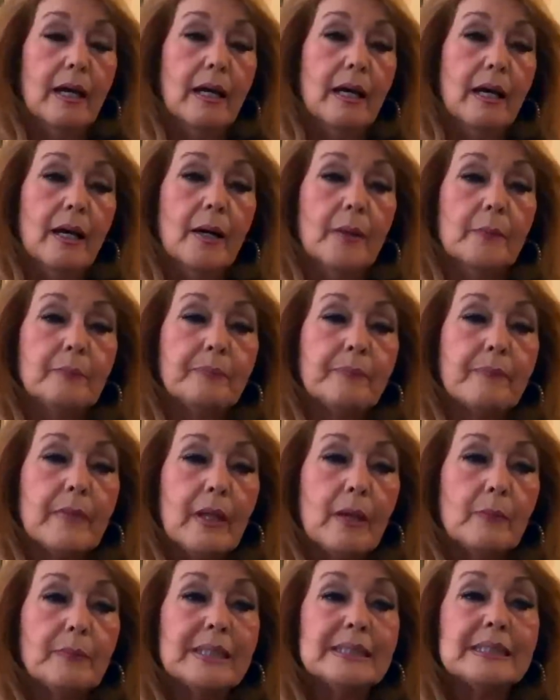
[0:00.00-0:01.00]

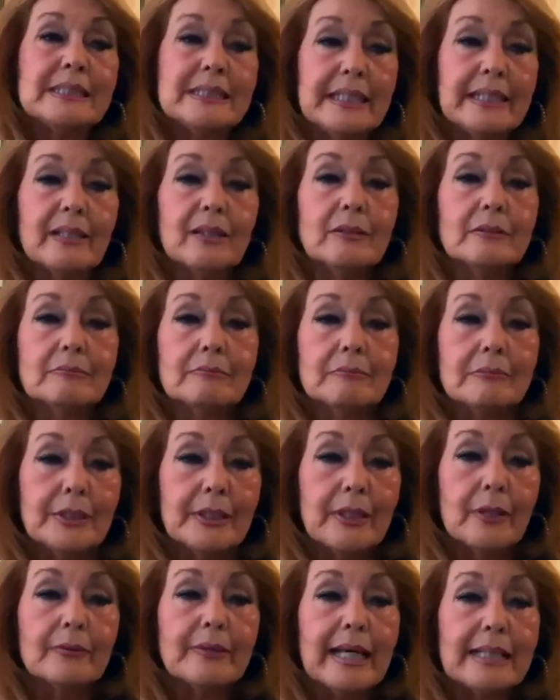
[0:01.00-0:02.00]
But still,
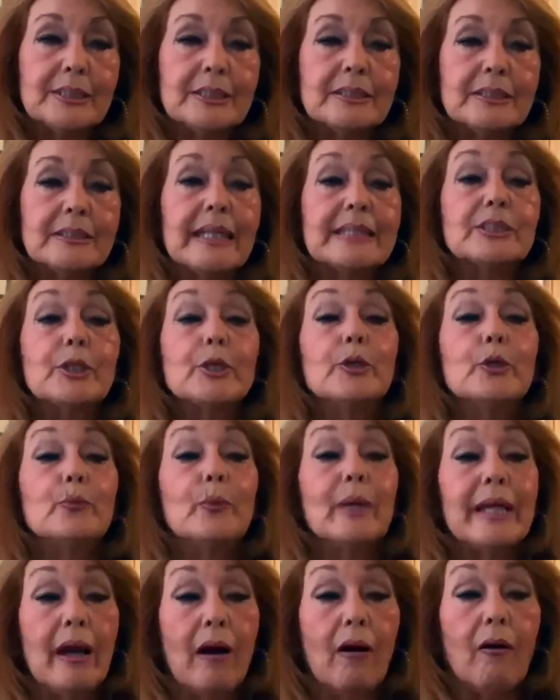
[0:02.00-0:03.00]
you know, that's
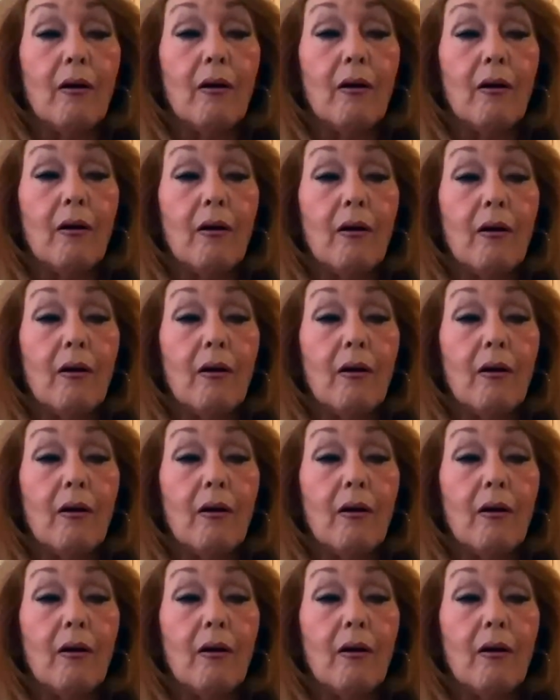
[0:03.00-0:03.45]
who we are.